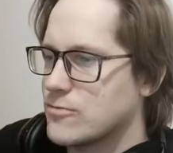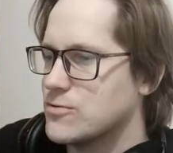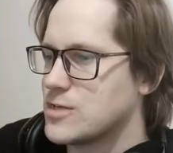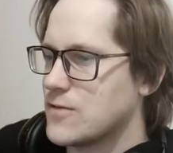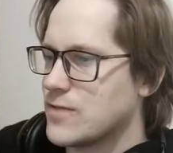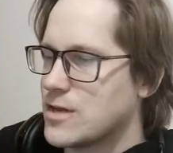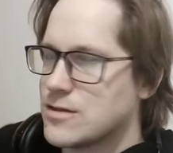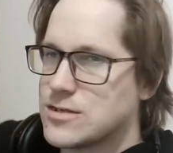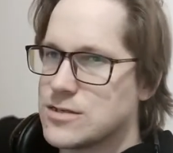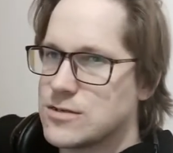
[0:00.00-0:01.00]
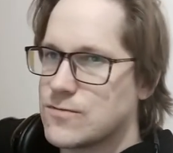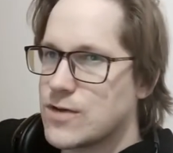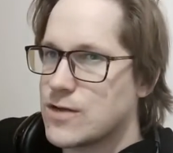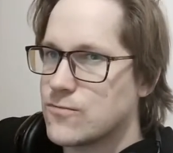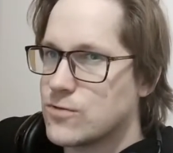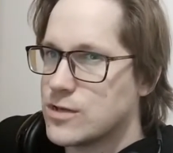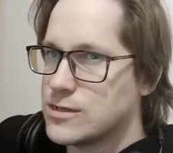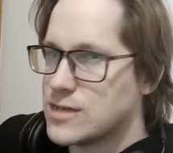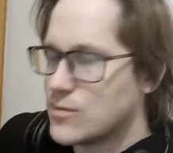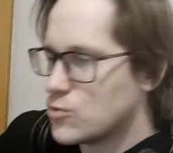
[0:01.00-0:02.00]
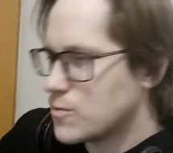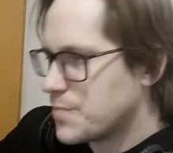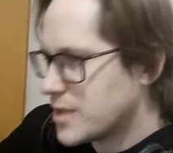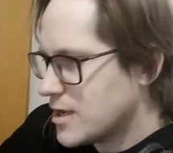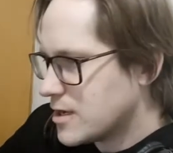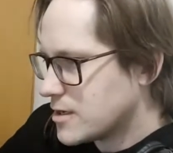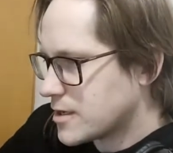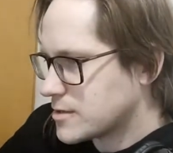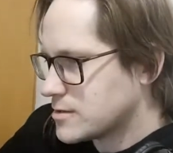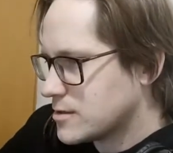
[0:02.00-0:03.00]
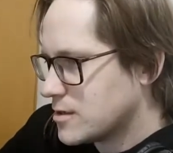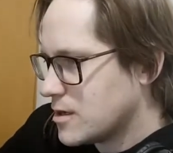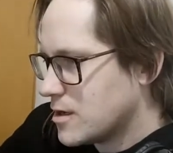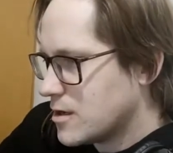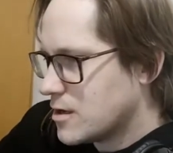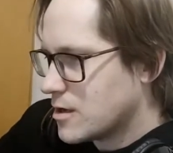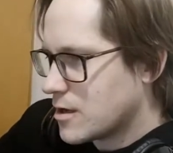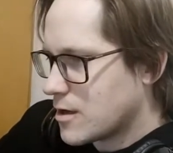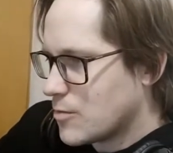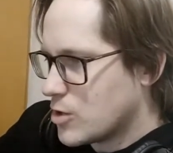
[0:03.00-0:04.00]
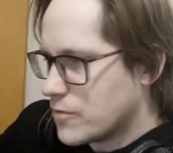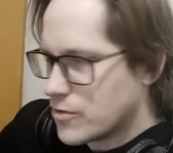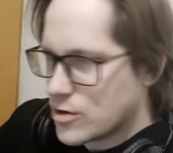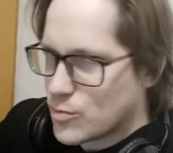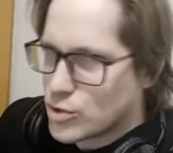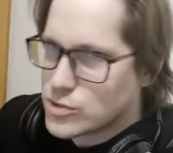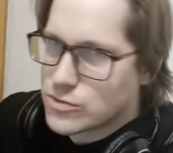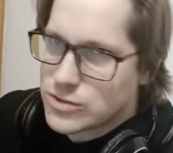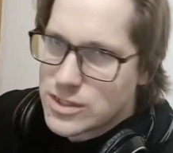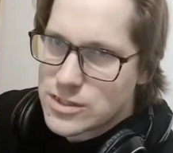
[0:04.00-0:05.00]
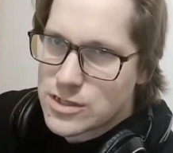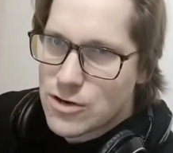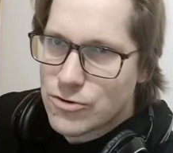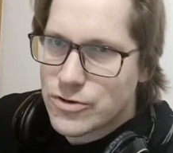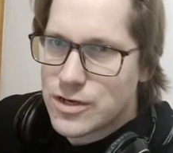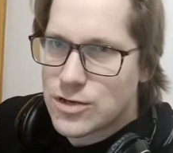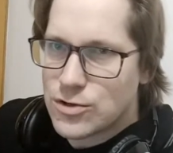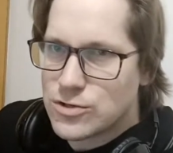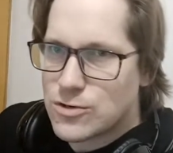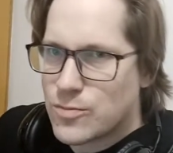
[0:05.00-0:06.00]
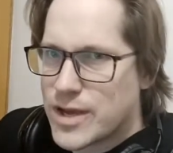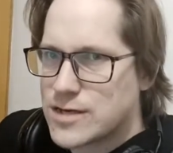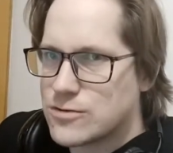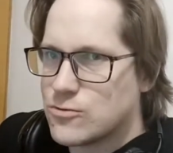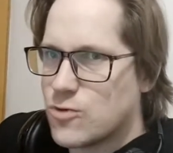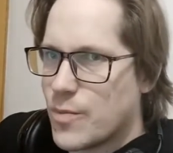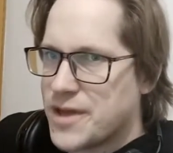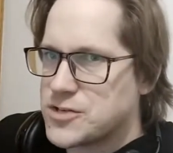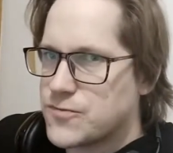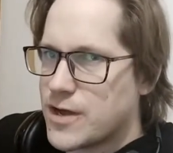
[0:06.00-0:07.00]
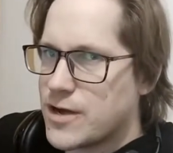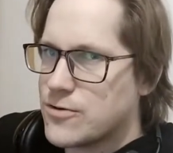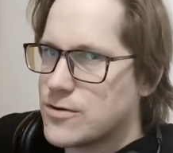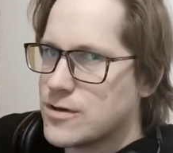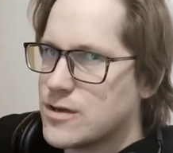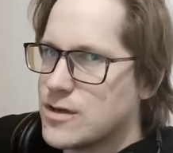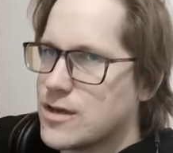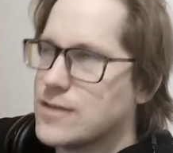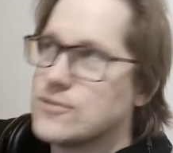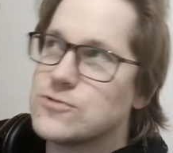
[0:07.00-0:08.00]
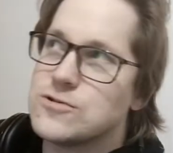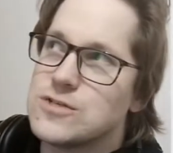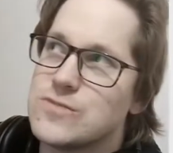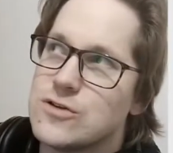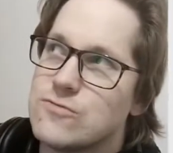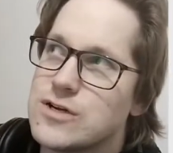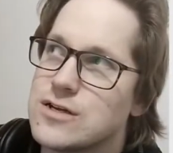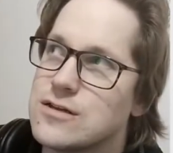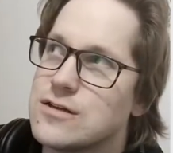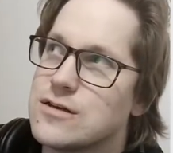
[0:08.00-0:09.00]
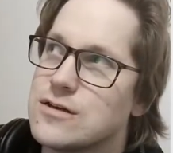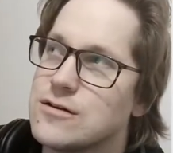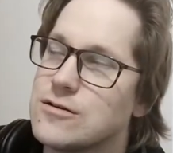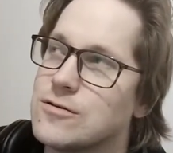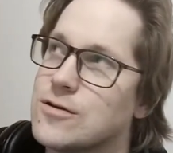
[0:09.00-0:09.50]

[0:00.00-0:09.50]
we'll save that. This is fine for the example. Next, a bit of a personal touch. I'll create a .bat or batch file, and this will just make running the